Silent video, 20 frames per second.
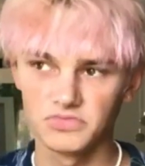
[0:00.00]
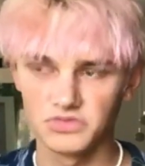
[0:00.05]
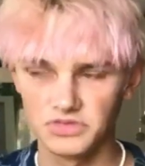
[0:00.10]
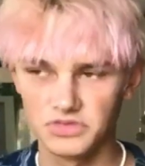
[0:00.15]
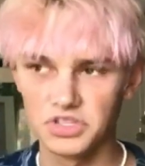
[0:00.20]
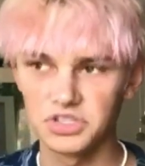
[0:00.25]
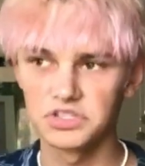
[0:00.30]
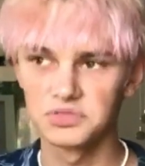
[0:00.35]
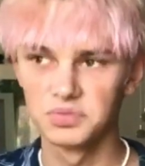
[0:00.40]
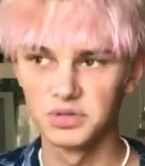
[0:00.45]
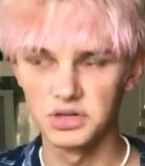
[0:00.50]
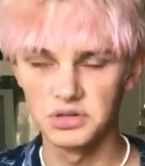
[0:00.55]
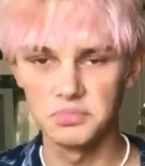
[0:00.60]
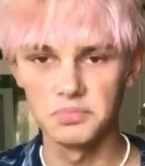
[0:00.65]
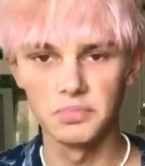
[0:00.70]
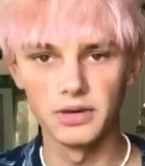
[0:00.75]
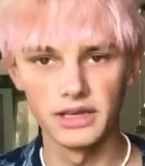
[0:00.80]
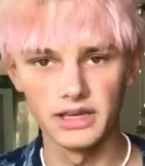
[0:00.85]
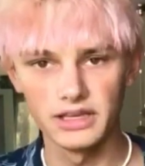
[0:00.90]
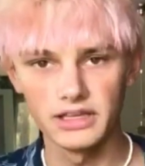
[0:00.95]
looks pretty
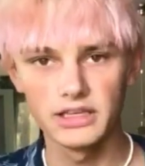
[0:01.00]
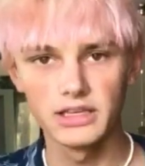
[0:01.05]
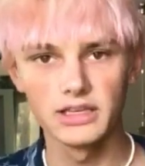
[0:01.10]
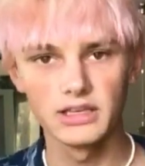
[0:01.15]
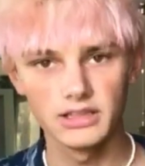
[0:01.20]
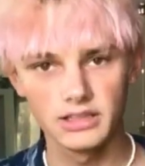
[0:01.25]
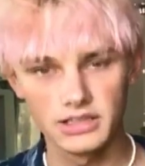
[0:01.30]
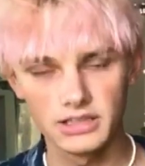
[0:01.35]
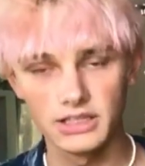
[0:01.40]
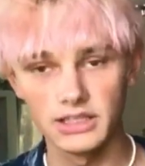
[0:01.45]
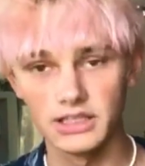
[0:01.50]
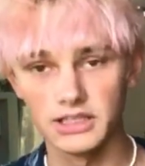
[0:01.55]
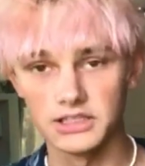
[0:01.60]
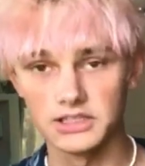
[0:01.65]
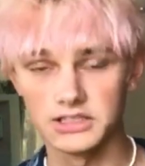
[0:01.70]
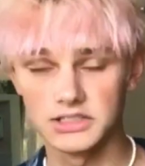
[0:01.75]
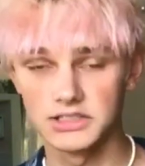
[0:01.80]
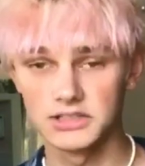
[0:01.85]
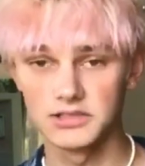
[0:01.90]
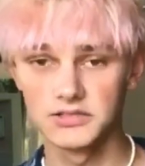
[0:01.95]
big. He
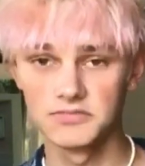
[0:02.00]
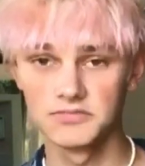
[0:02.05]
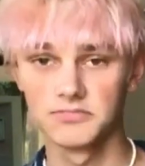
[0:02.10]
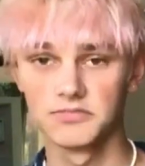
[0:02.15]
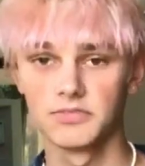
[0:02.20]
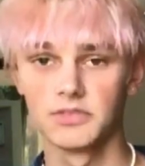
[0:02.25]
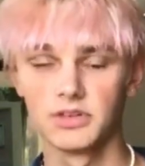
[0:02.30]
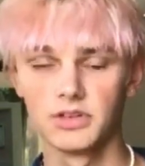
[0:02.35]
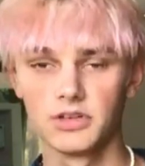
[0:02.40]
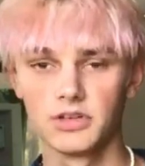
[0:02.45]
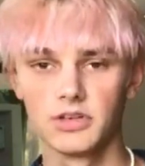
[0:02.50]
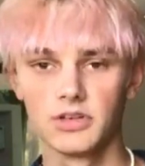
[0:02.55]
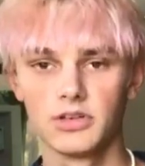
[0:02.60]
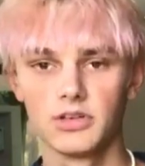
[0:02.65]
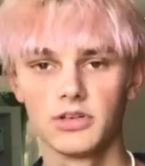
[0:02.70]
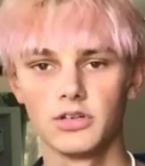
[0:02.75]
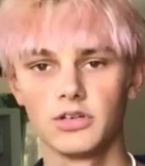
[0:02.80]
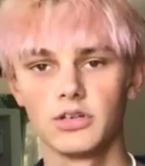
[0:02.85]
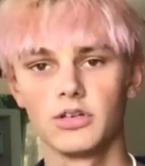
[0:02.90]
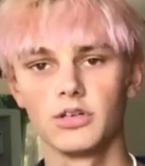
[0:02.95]
is
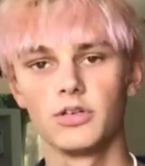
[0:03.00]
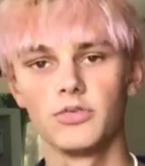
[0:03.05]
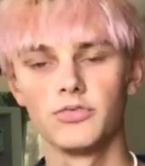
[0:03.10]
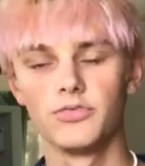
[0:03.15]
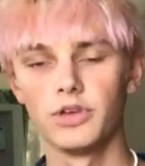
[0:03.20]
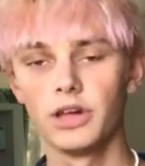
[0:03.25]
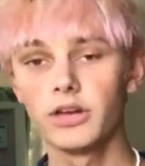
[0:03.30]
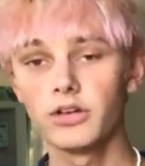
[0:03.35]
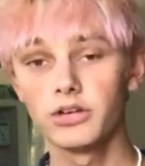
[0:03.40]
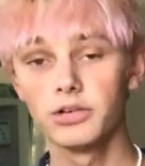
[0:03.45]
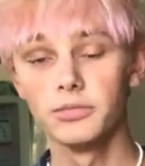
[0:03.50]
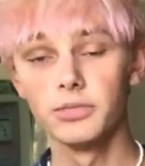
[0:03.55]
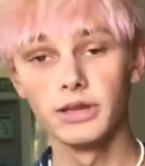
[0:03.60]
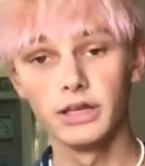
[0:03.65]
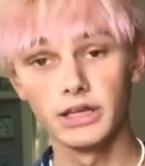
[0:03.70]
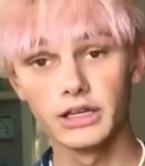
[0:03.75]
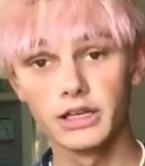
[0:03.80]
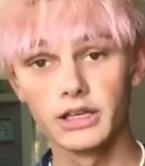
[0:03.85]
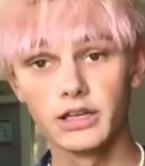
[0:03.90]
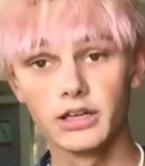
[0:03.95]
very
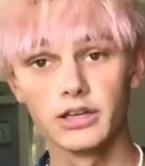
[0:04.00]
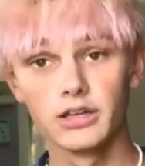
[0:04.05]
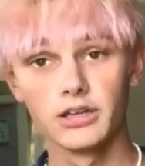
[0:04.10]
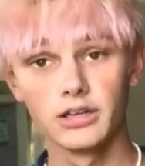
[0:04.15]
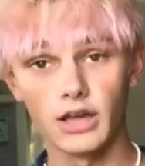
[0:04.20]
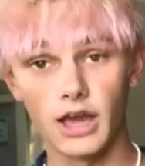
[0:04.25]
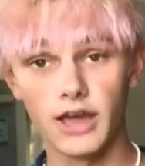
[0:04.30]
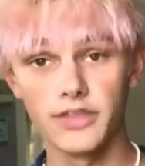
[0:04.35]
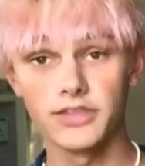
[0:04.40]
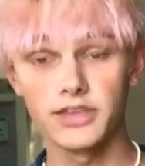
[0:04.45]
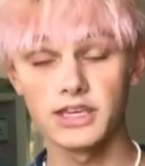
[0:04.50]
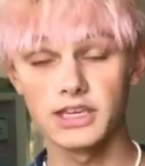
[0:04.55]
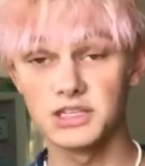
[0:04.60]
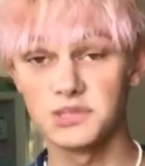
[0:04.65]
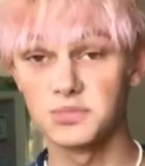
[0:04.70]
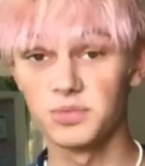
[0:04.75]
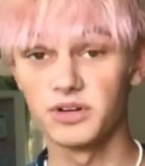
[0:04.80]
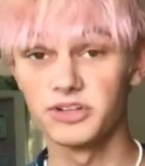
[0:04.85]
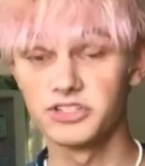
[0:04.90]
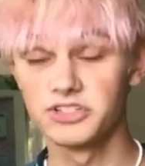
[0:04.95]
big. I think he's
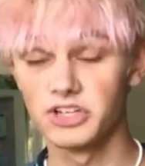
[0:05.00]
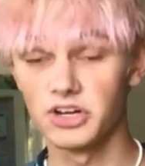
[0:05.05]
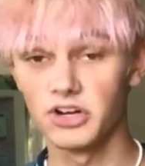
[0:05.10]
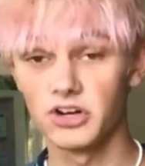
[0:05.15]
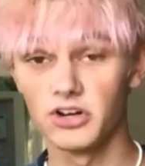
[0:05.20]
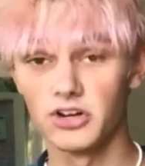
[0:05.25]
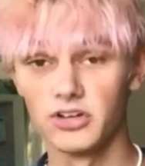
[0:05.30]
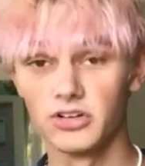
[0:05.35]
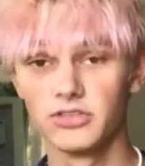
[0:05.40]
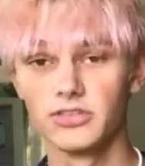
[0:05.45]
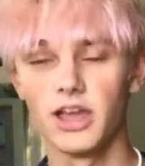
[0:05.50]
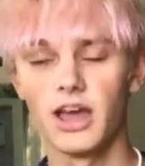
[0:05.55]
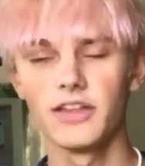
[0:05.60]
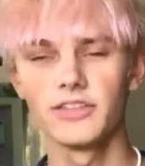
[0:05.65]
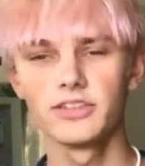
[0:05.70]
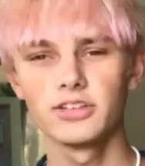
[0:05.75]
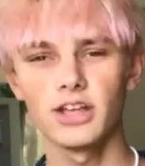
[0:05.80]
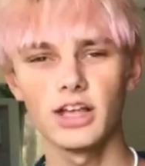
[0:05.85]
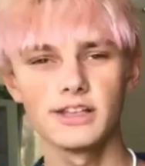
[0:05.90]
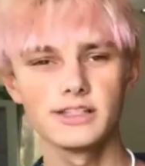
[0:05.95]
pretty tall. I
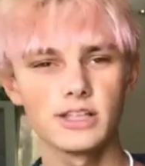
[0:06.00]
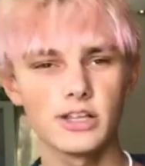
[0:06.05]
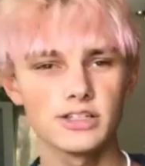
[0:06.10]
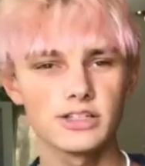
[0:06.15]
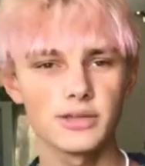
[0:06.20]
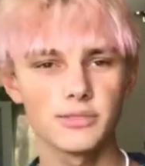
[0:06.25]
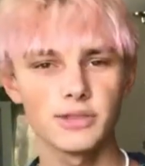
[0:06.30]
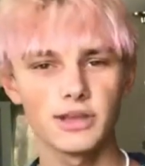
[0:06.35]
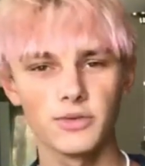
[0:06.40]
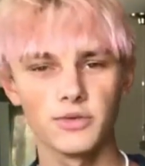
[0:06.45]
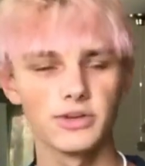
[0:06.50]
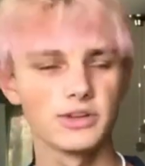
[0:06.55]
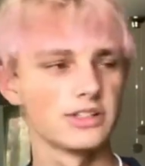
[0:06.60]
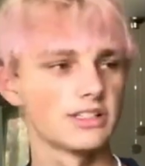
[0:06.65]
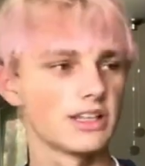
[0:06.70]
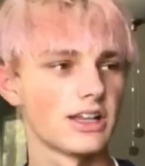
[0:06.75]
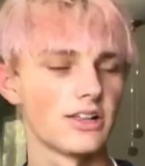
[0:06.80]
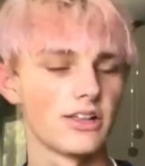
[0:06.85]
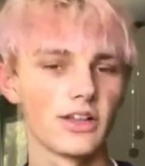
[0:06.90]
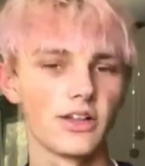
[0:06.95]
saw something where he
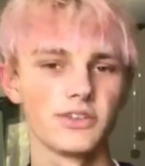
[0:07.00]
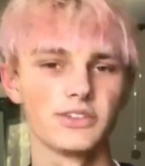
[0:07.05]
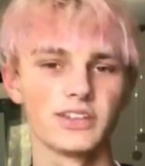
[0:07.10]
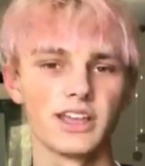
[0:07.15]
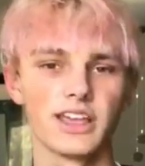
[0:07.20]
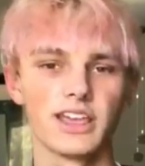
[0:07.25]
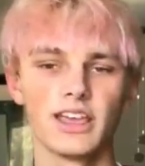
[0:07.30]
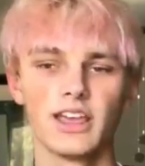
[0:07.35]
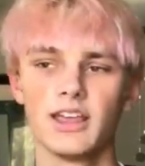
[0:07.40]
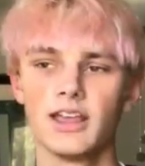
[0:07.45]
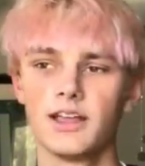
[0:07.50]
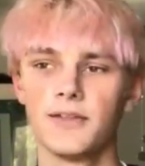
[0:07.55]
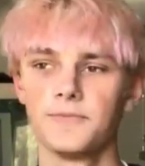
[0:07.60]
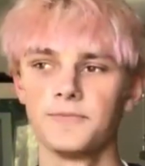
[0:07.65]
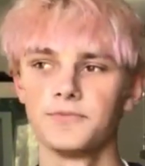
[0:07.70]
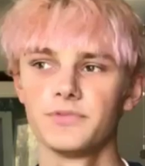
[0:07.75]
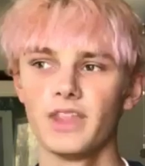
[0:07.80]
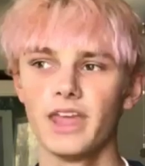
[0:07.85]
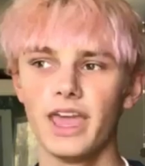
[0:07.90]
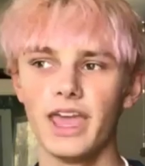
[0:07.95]
said he's like
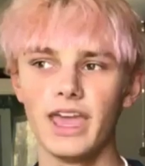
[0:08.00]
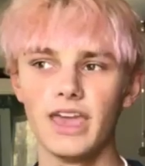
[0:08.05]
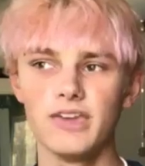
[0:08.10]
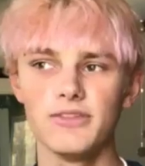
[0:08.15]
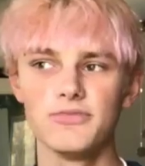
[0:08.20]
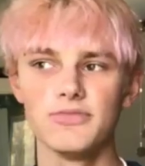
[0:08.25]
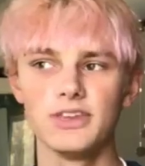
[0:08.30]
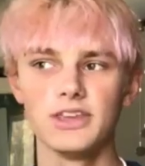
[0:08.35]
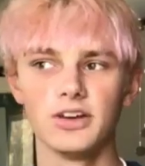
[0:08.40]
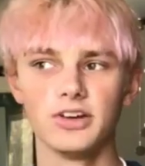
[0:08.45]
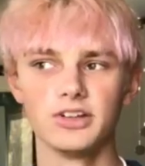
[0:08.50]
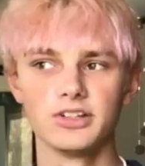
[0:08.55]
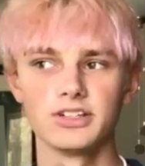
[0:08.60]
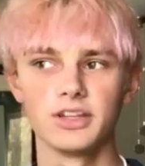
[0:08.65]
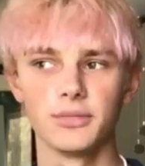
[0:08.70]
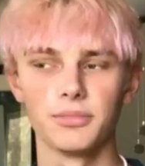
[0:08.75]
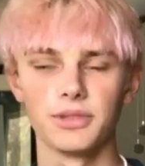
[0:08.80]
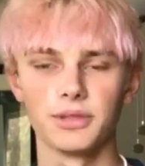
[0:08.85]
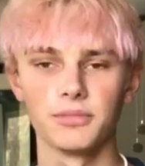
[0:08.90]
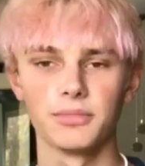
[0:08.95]
8 feet or
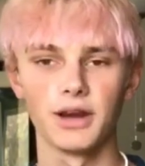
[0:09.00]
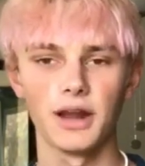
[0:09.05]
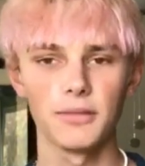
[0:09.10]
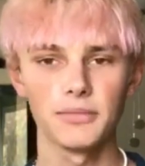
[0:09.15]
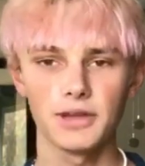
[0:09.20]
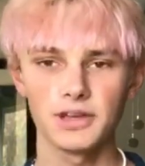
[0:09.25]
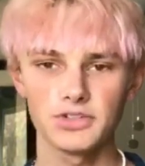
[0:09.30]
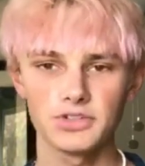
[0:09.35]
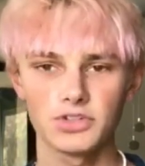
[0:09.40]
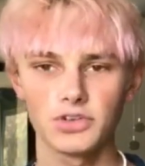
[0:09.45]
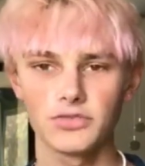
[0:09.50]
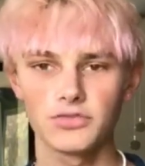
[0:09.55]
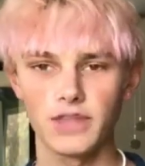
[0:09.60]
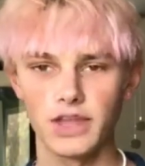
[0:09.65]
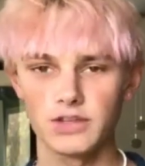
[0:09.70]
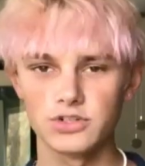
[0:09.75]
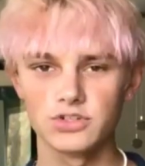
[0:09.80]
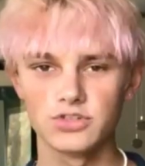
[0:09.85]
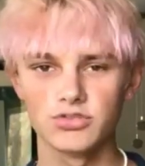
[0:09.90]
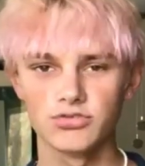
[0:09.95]
something, but I'm not sure if
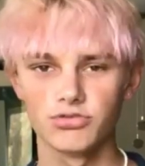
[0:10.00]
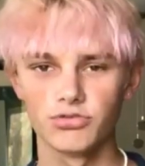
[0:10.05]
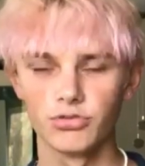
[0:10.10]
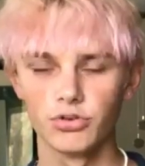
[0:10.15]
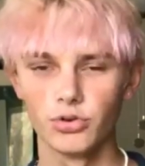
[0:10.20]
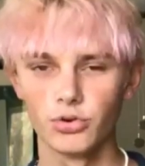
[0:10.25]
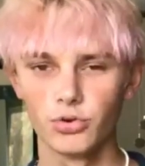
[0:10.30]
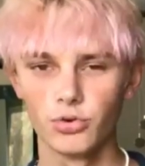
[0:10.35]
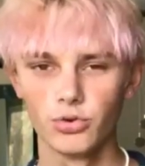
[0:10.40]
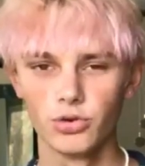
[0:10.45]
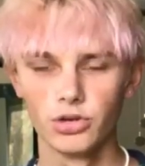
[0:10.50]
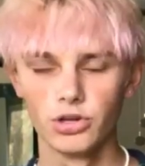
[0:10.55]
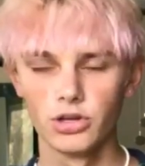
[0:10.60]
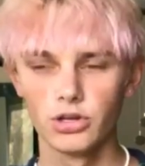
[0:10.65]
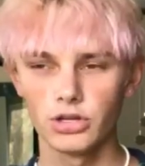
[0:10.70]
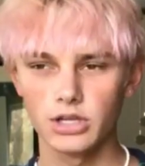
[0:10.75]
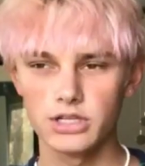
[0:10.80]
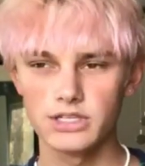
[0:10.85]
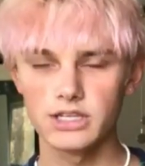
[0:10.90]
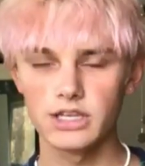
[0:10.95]
that's true,
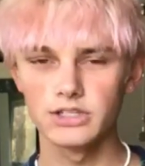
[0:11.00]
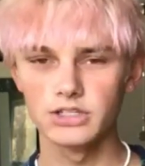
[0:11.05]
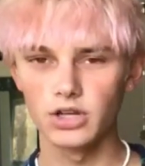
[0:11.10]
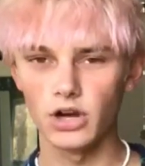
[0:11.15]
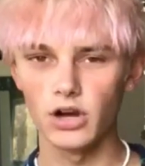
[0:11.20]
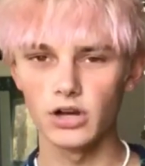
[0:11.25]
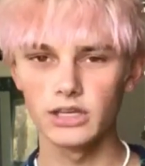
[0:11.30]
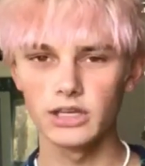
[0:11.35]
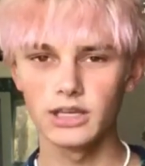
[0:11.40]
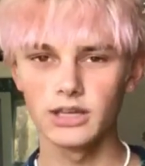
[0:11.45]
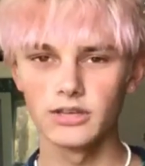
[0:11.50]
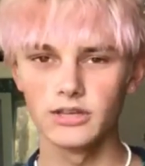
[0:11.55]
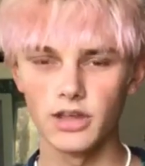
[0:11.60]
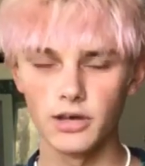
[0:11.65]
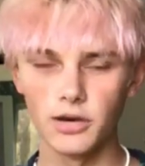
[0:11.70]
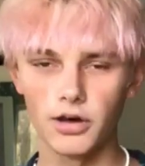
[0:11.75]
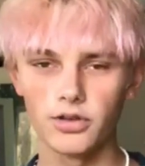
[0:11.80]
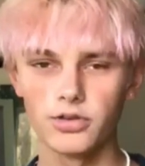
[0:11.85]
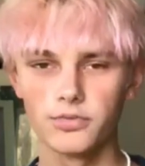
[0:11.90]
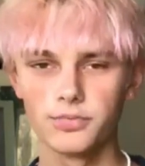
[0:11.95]
because then Donkey and the
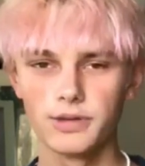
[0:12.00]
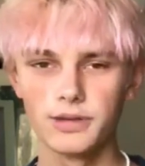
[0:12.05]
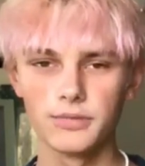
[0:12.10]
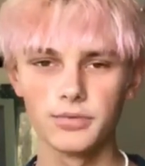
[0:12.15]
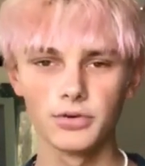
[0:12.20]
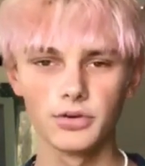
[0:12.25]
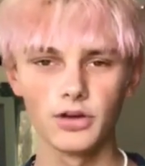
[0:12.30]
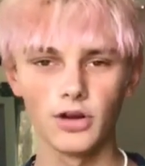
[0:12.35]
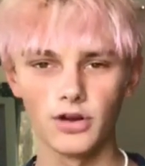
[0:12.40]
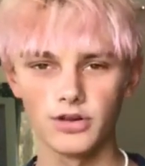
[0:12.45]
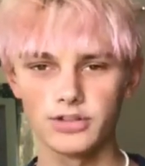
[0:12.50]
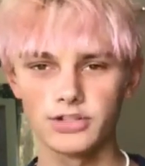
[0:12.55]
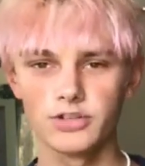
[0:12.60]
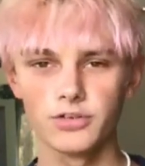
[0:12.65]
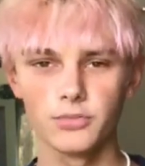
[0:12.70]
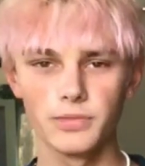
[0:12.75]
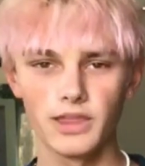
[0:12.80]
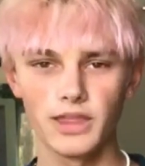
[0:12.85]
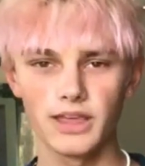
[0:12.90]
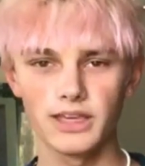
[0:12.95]
other people would also
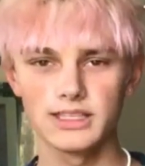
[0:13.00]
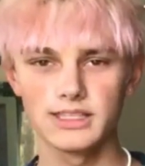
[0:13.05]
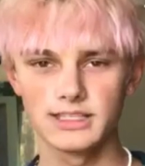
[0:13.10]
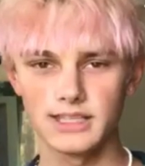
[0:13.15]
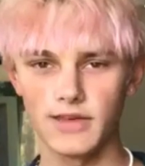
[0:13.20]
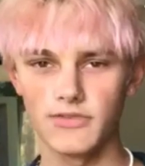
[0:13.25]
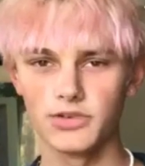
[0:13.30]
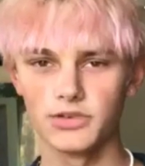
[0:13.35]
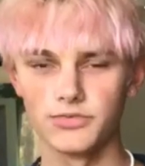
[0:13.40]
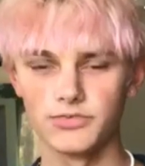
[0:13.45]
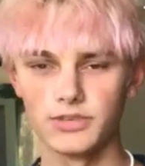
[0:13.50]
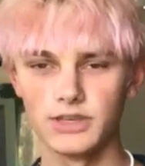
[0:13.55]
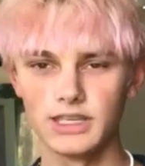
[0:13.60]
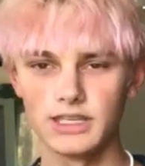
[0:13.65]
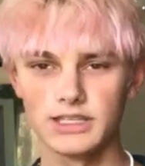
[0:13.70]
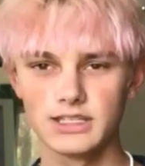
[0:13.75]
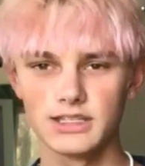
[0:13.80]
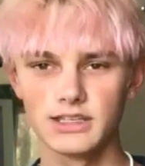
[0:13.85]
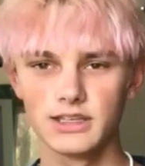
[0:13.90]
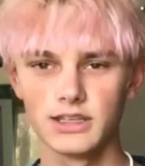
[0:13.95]
be like 7
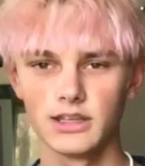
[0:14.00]
feet.